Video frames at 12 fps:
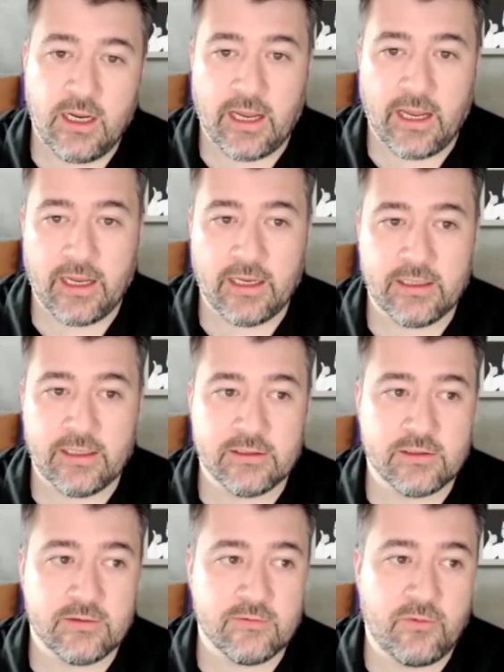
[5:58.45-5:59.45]
And
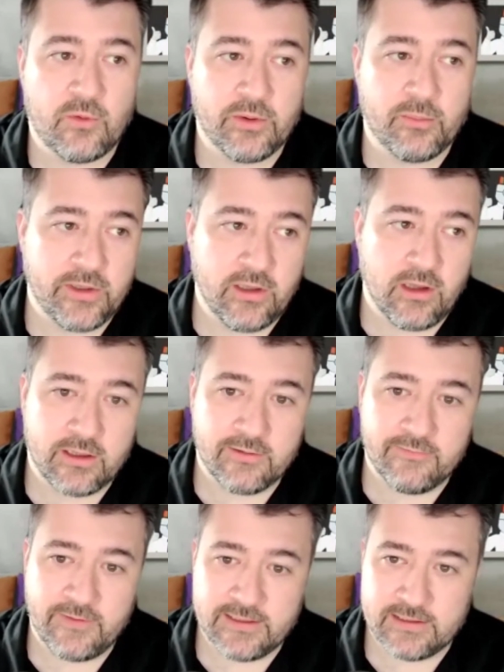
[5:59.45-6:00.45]
for the pre-logon
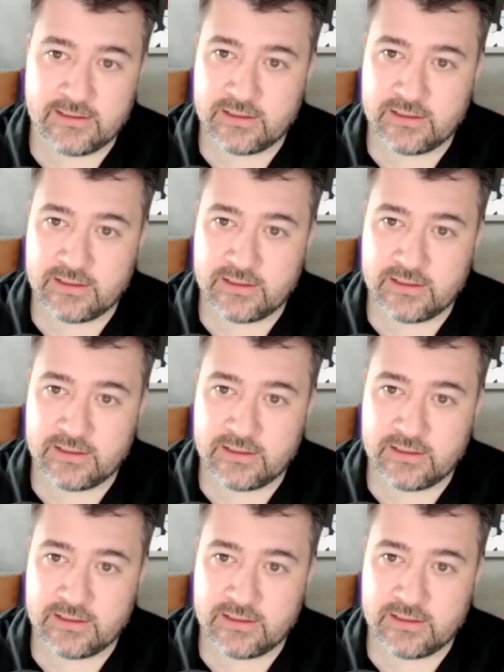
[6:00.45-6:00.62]
phases,